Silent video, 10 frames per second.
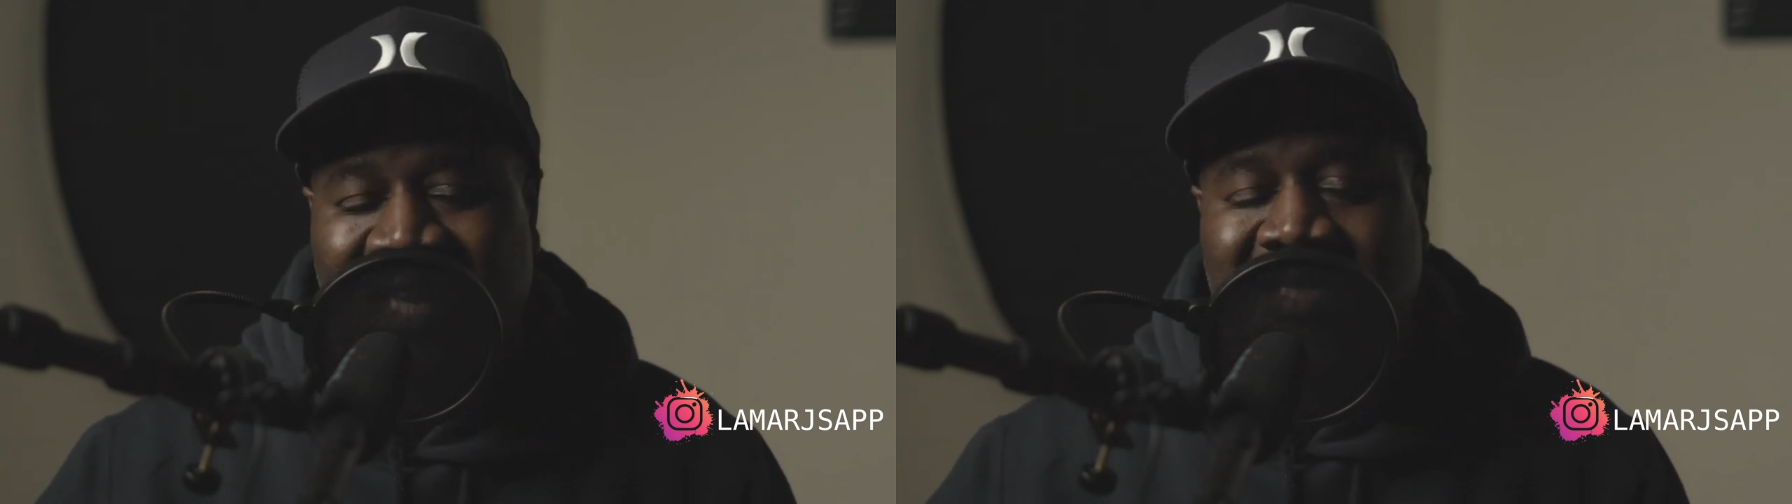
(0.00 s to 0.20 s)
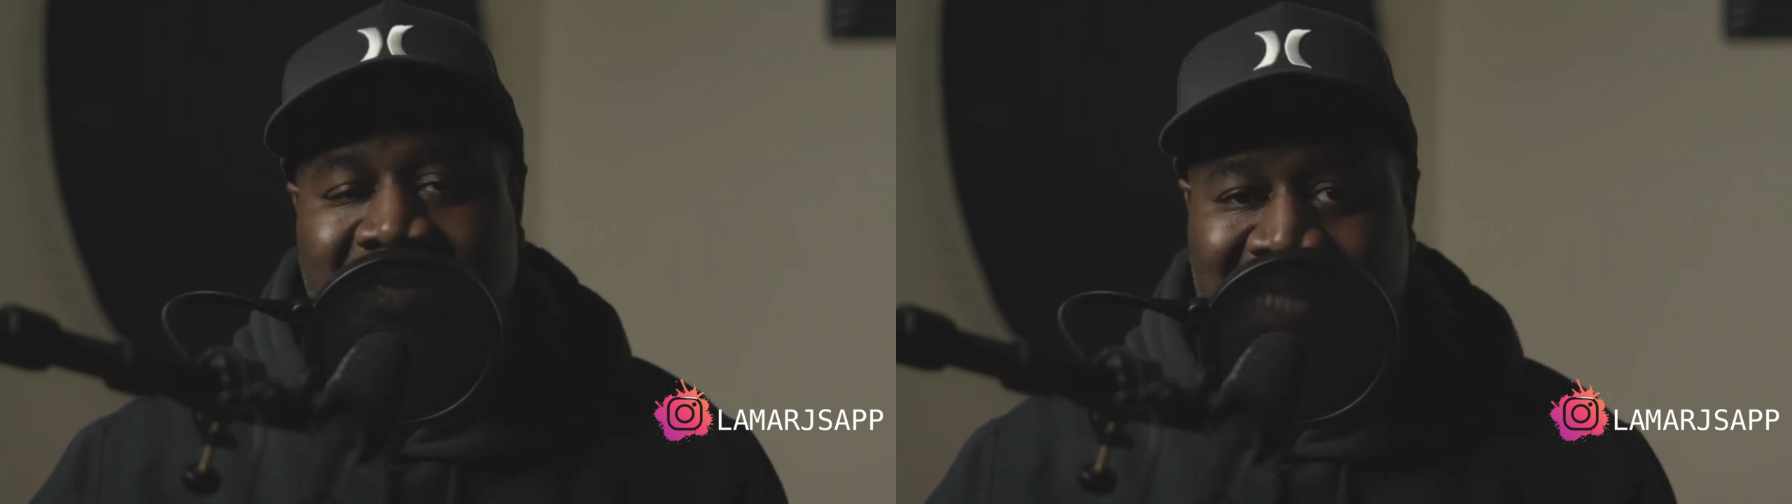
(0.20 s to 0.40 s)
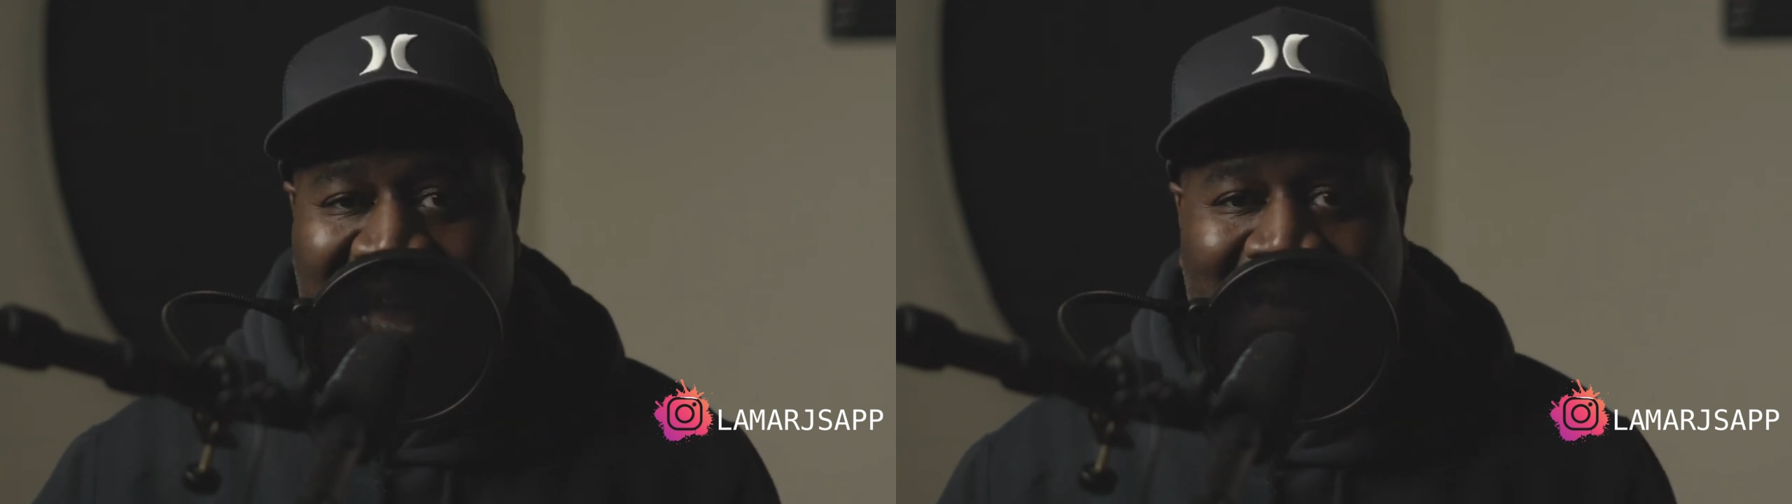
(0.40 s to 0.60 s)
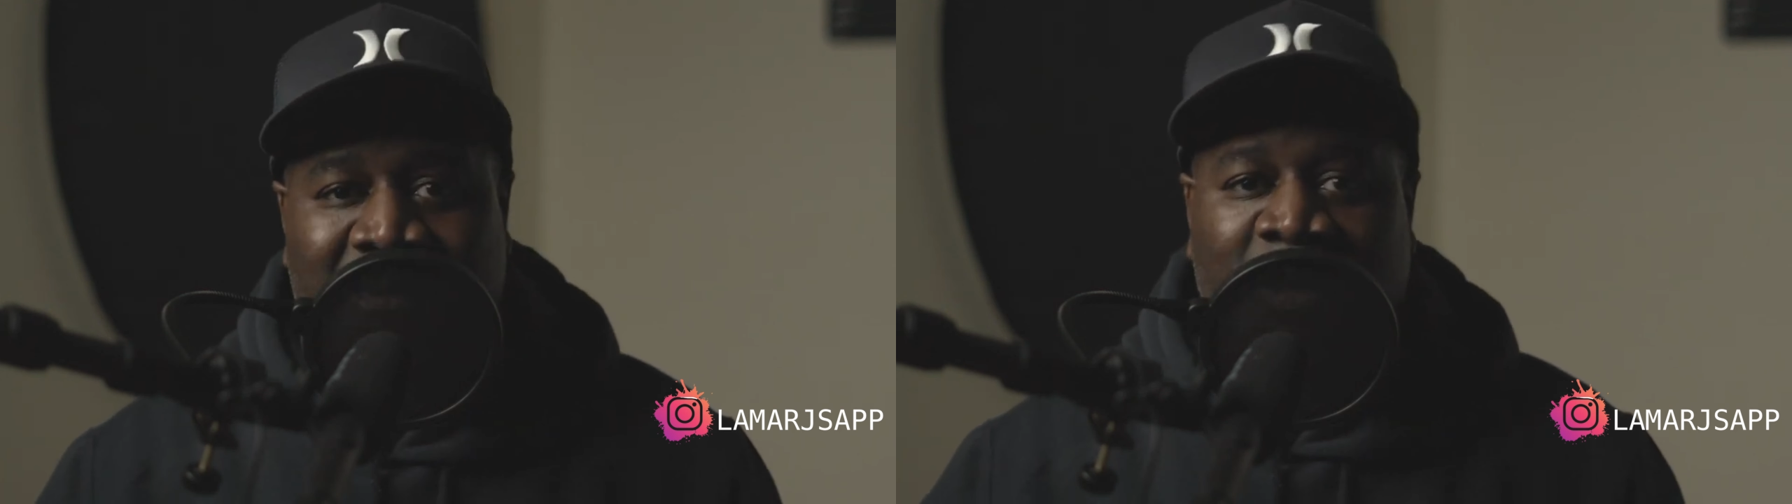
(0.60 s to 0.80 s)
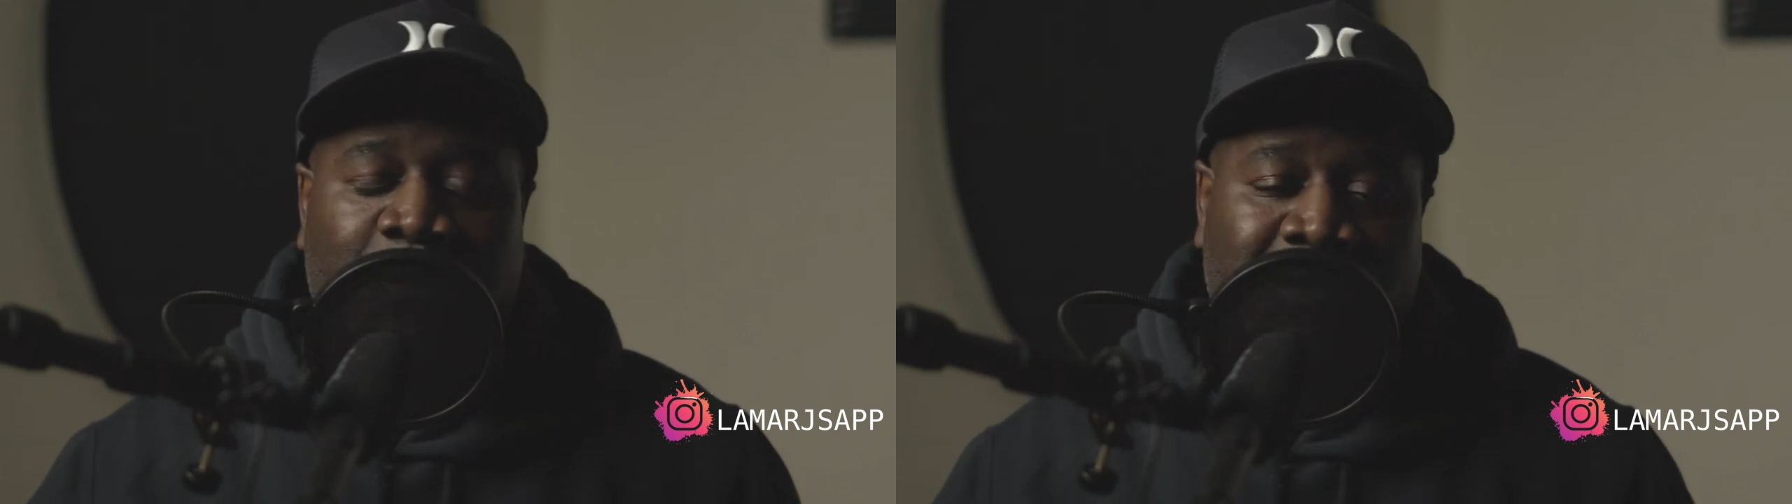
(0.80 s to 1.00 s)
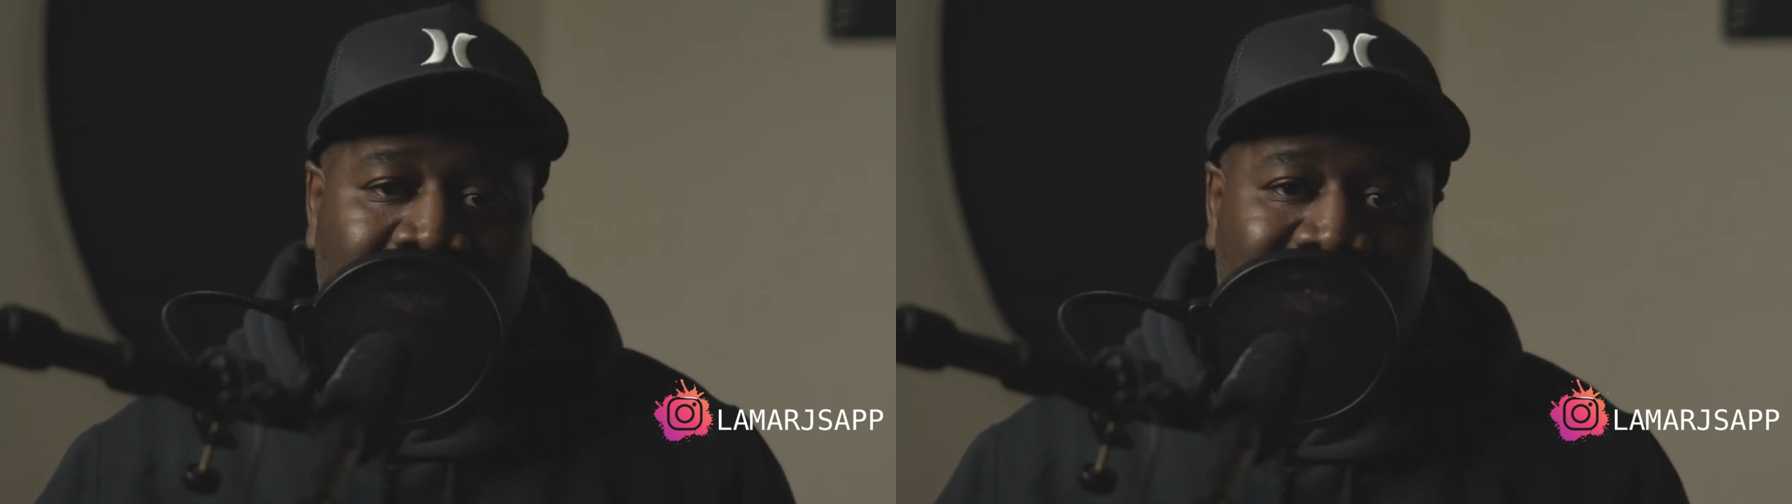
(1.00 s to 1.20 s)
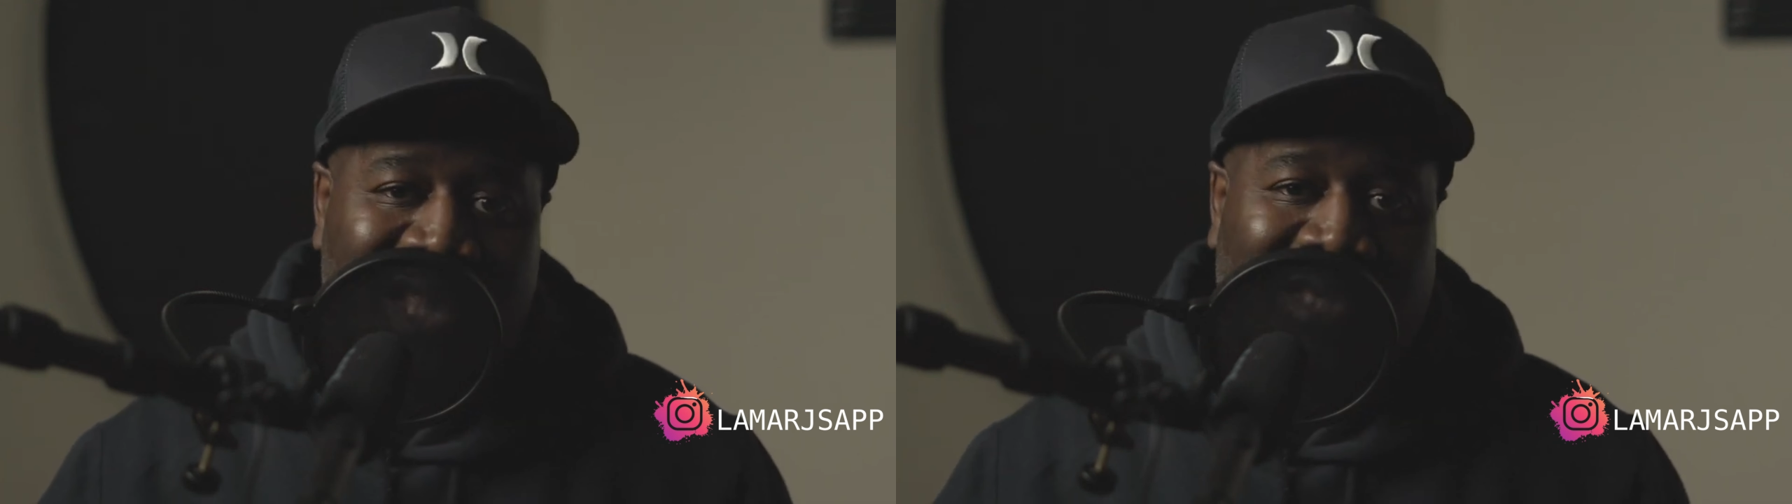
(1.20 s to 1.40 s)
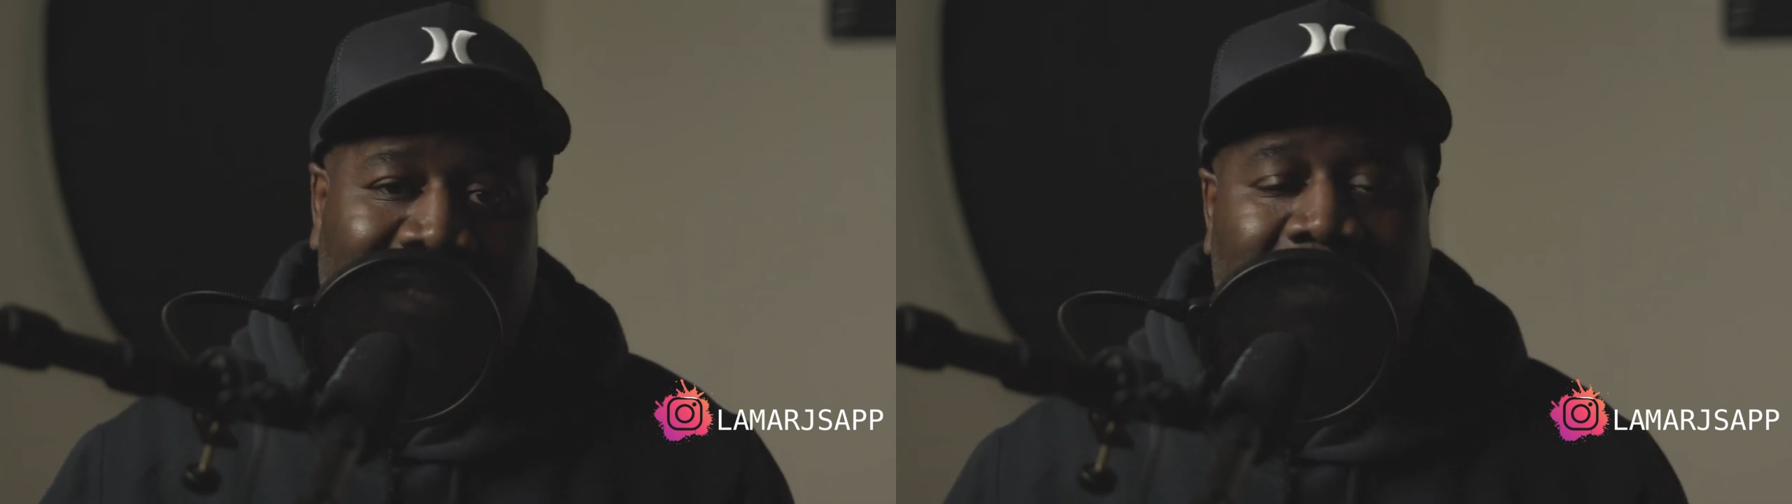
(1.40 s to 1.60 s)
It's not, but it feels
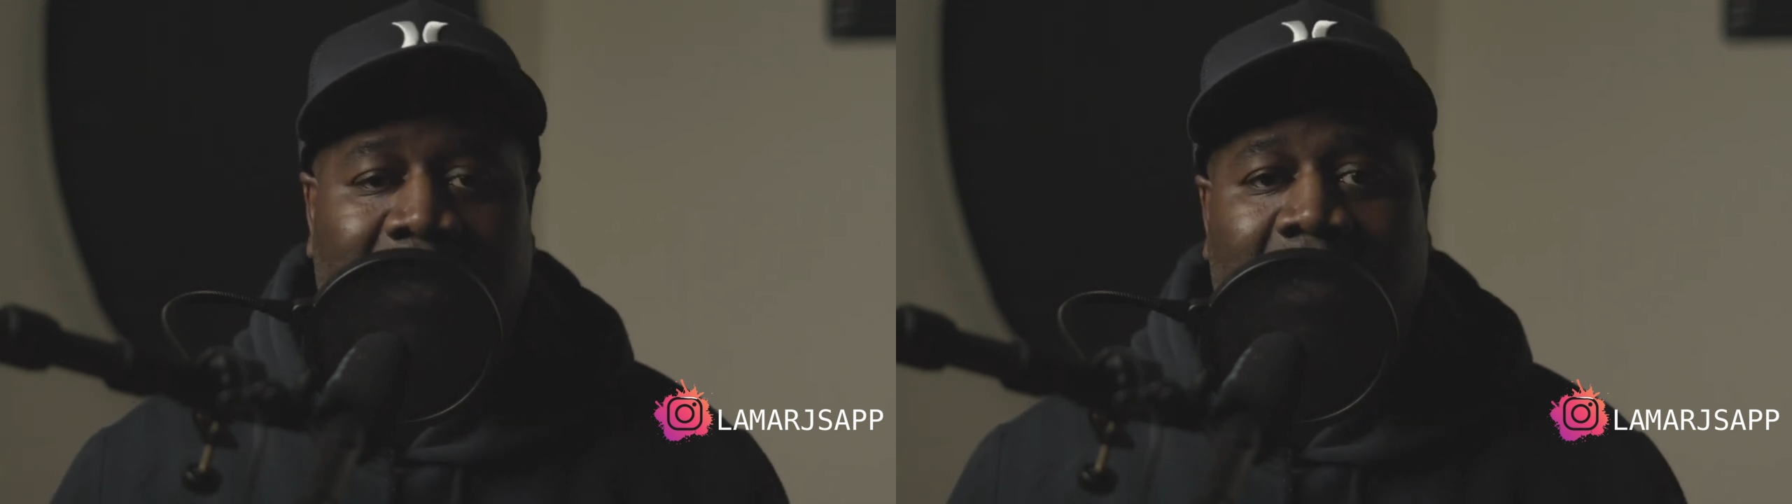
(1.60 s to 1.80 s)
like it.